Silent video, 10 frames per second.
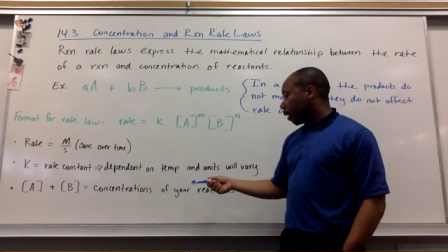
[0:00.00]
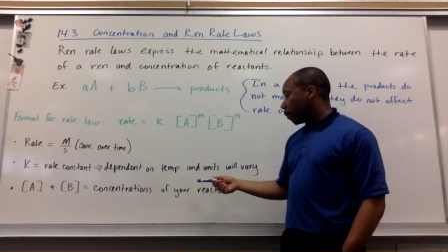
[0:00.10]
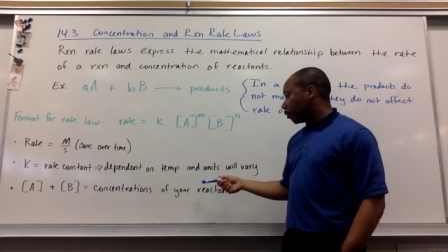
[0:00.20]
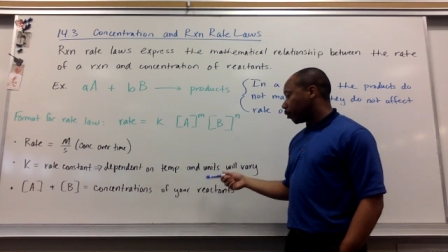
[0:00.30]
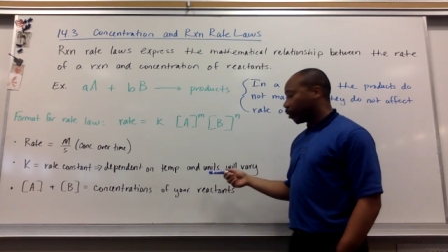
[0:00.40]

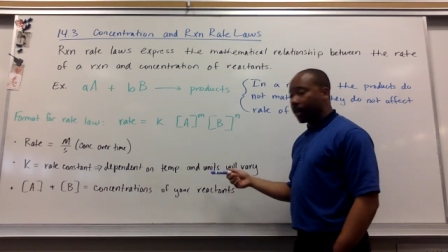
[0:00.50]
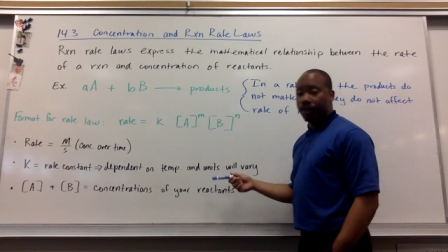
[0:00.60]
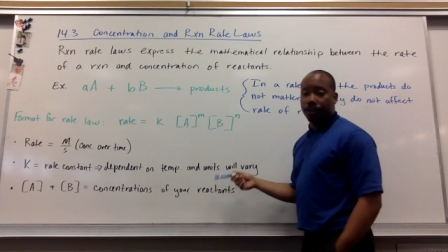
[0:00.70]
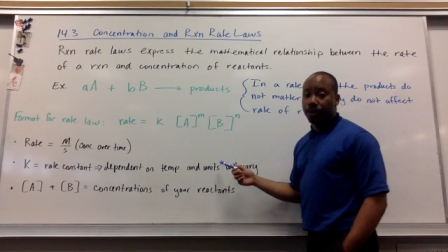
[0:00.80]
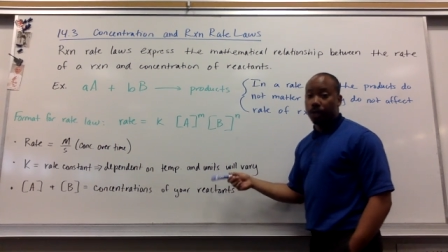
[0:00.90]
temperature
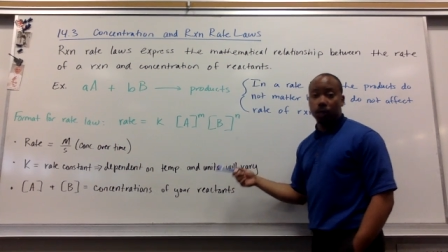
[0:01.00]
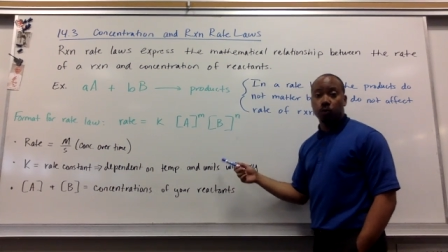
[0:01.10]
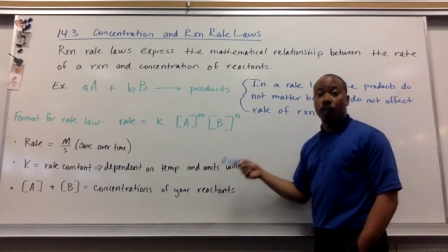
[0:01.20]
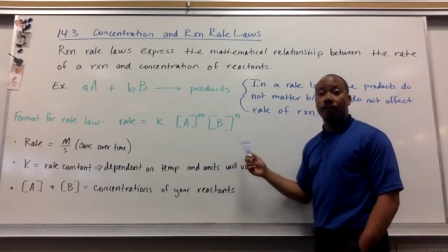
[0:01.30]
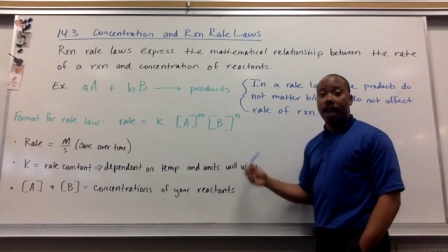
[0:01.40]
and your units
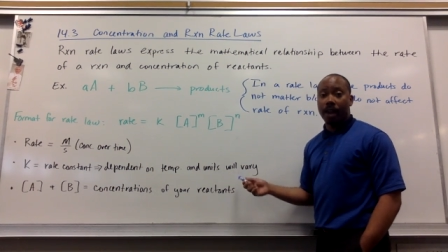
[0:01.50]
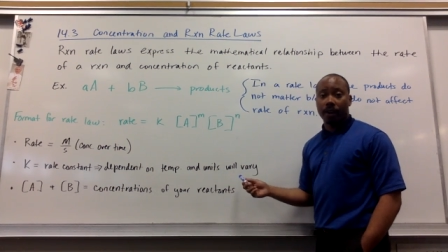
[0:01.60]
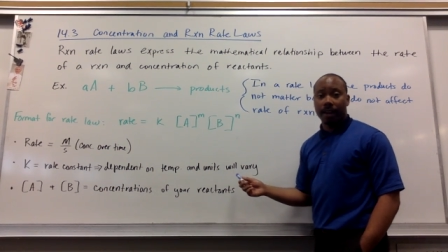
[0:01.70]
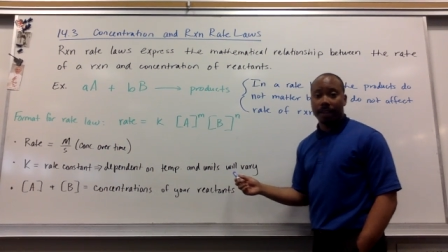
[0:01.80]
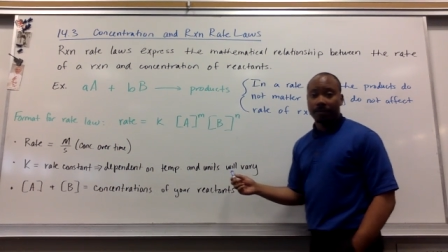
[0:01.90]
will
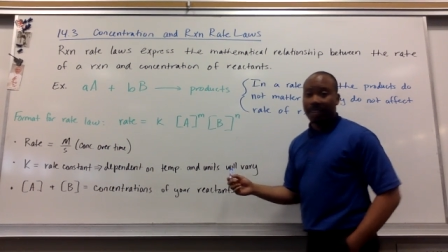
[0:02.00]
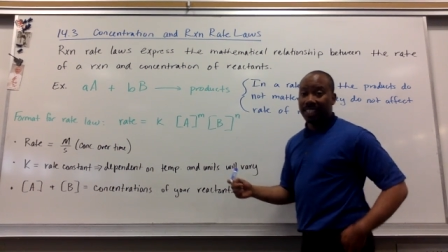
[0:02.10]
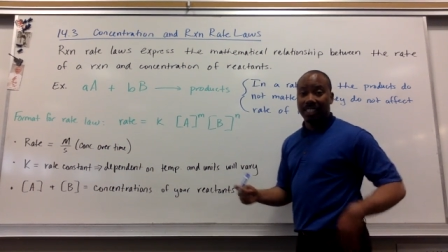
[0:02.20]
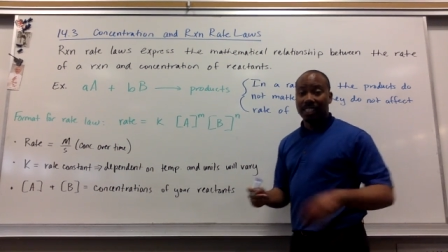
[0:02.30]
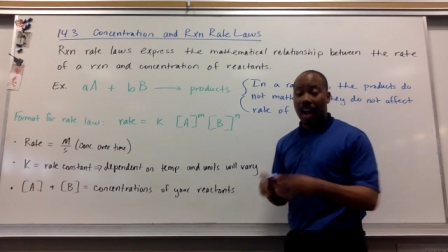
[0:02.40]
vary.
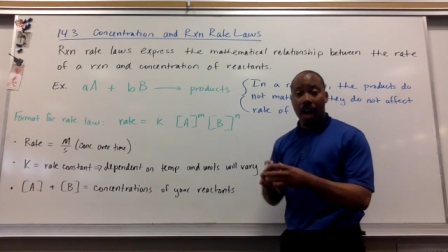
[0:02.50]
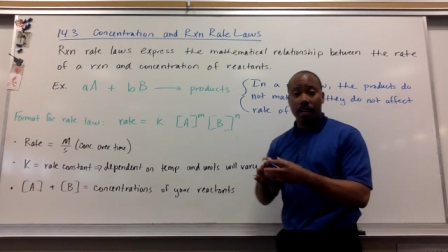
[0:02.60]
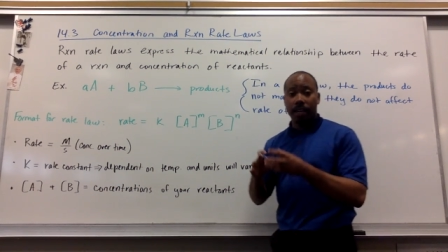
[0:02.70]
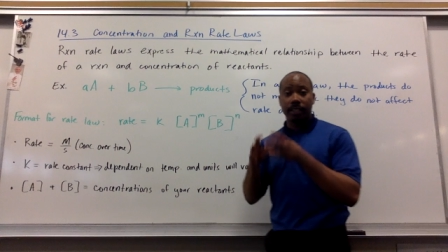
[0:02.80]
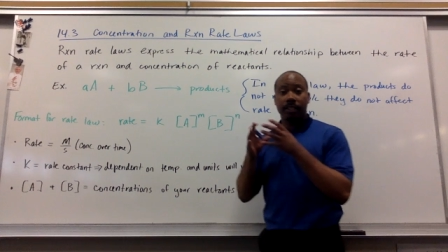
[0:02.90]
It's
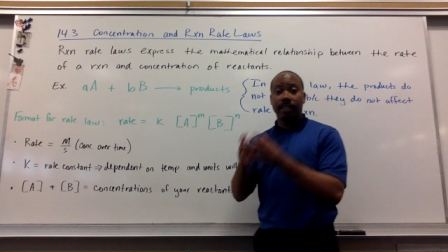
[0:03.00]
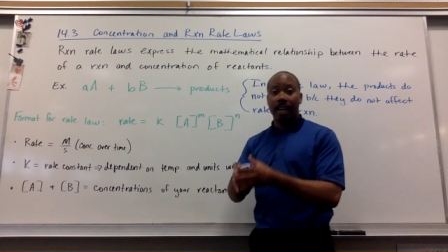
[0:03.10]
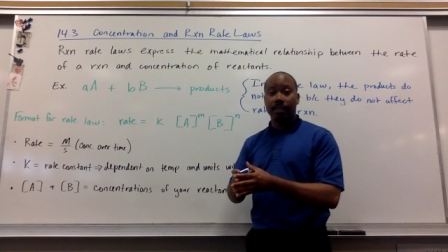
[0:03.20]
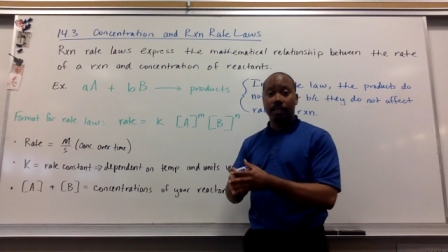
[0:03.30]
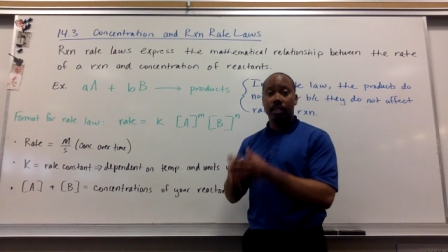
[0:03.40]
not a
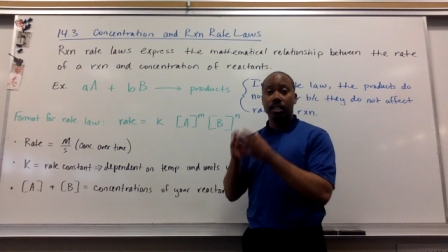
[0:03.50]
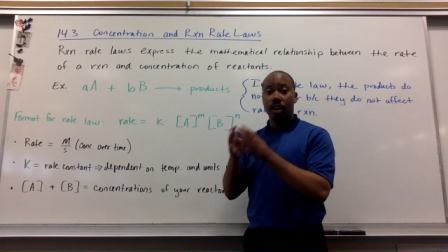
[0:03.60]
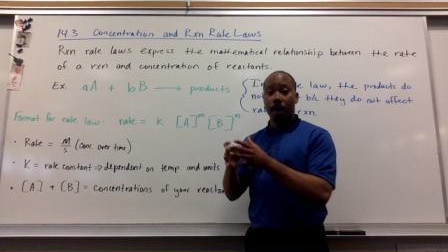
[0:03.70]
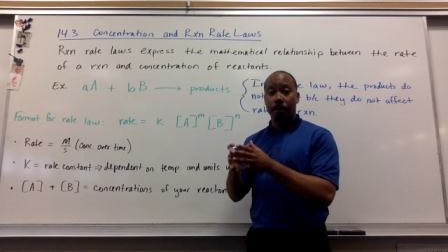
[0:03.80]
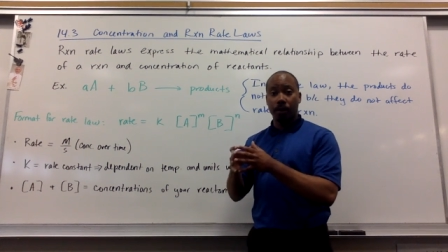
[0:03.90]
set
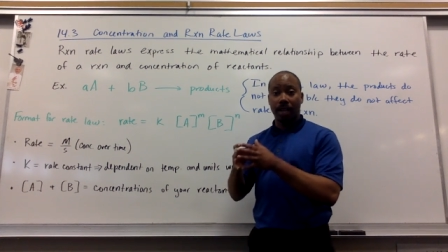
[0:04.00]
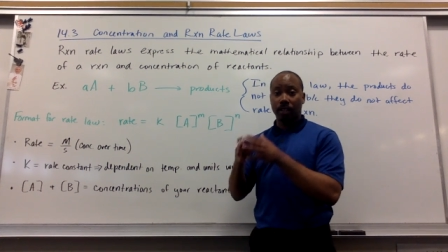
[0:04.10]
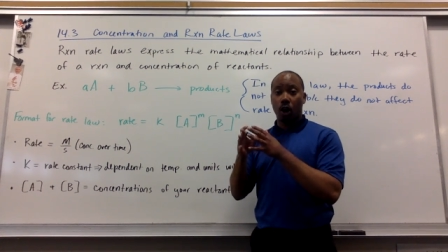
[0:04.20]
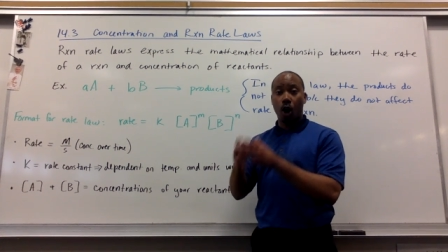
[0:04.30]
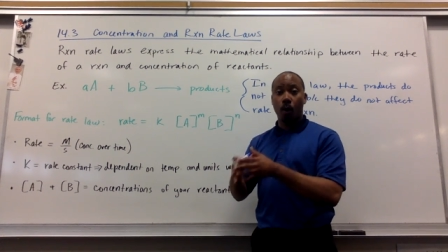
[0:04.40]
number
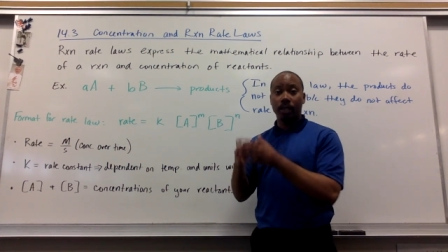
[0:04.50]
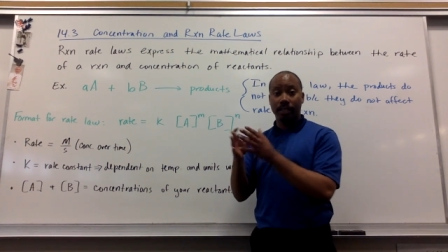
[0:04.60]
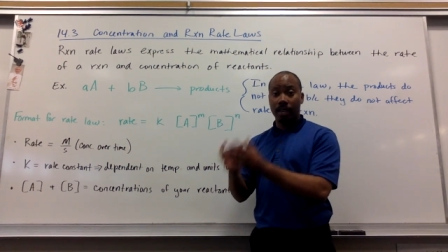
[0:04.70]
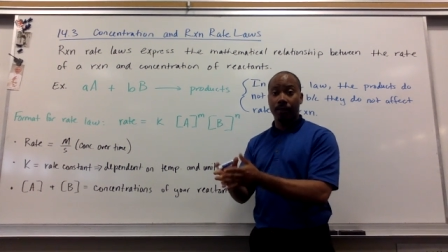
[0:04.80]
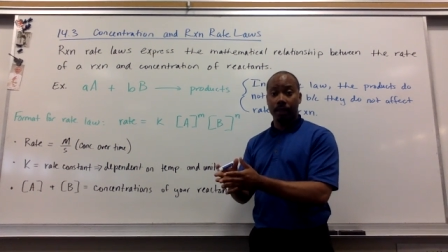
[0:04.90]
that's
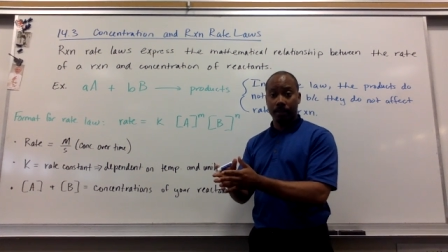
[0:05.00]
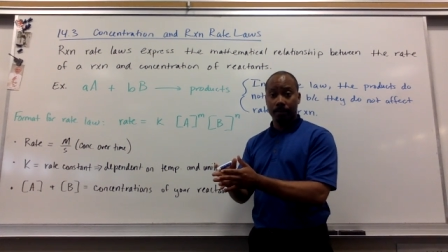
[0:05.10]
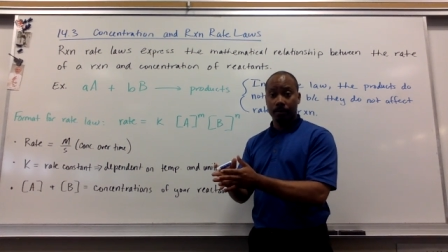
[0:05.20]
always given.